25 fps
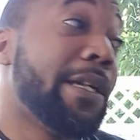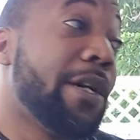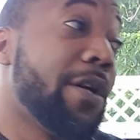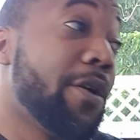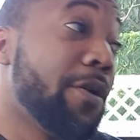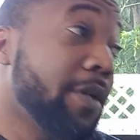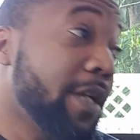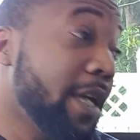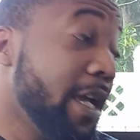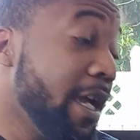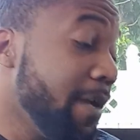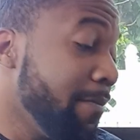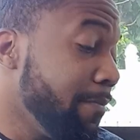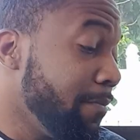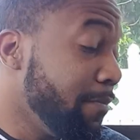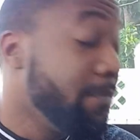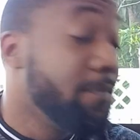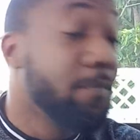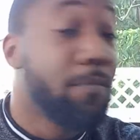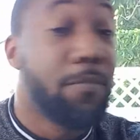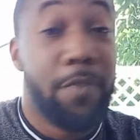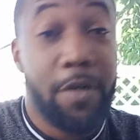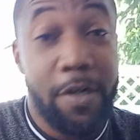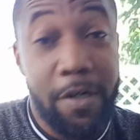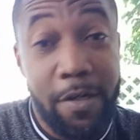okay,
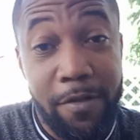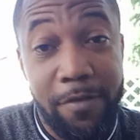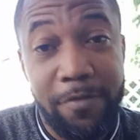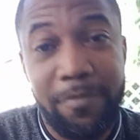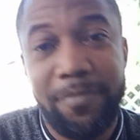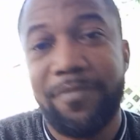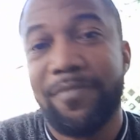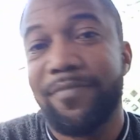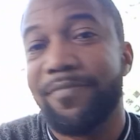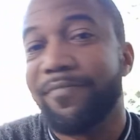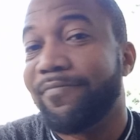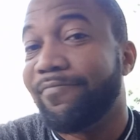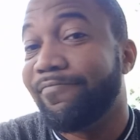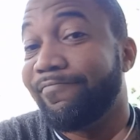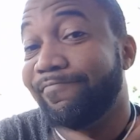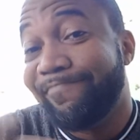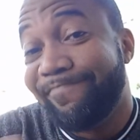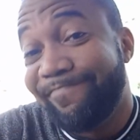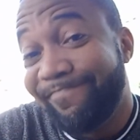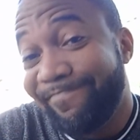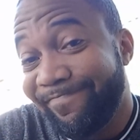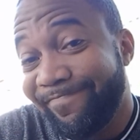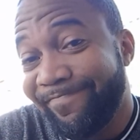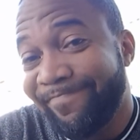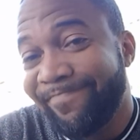bro.
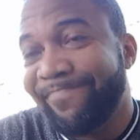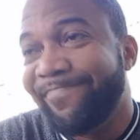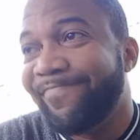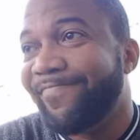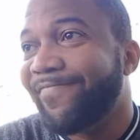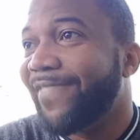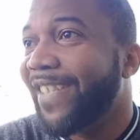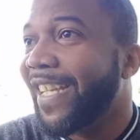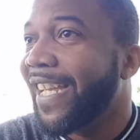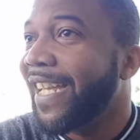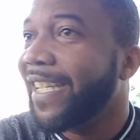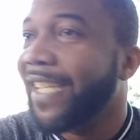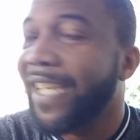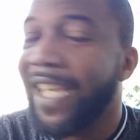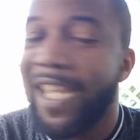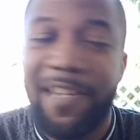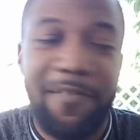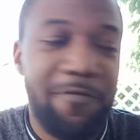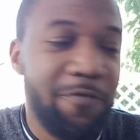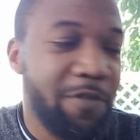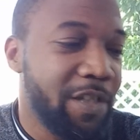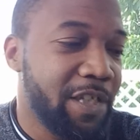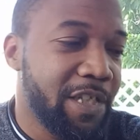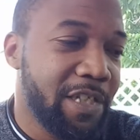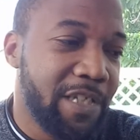I
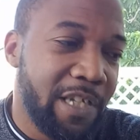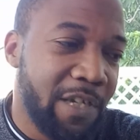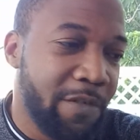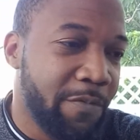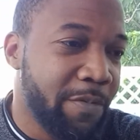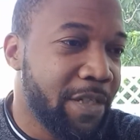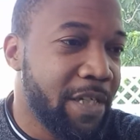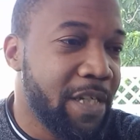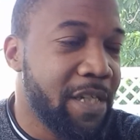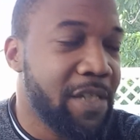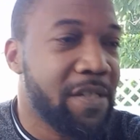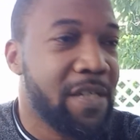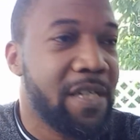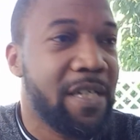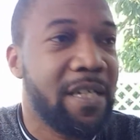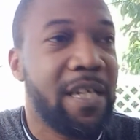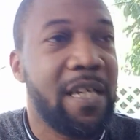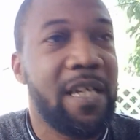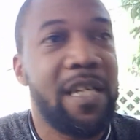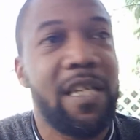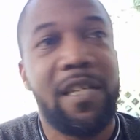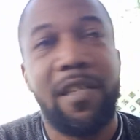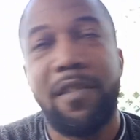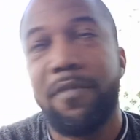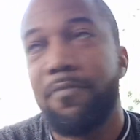can't really deal with this. And
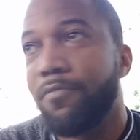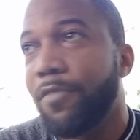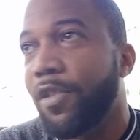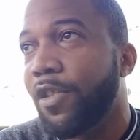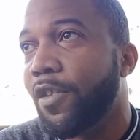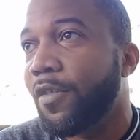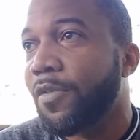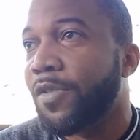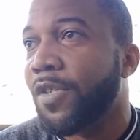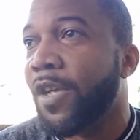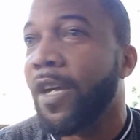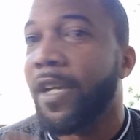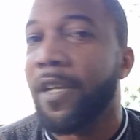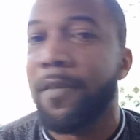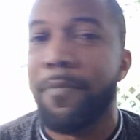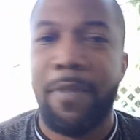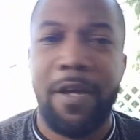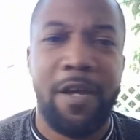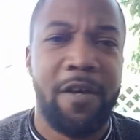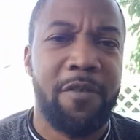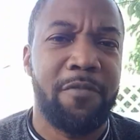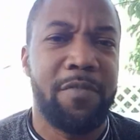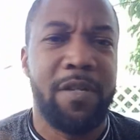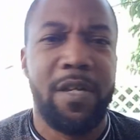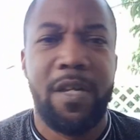then he, you know, talking
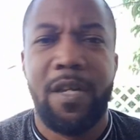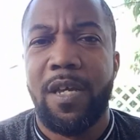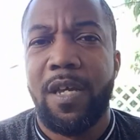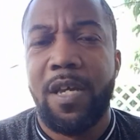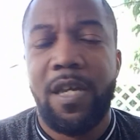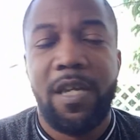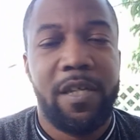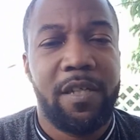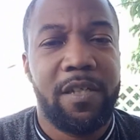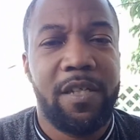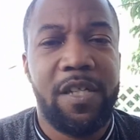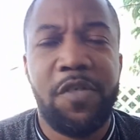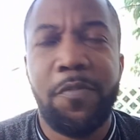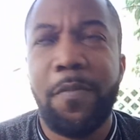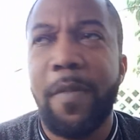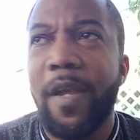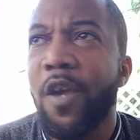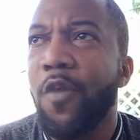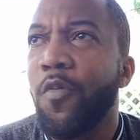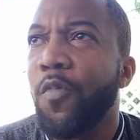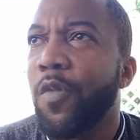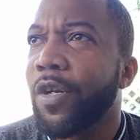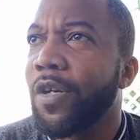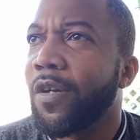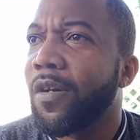about this
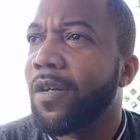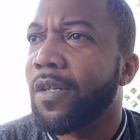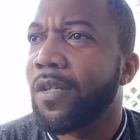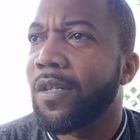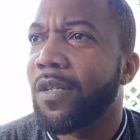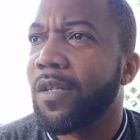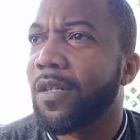man went on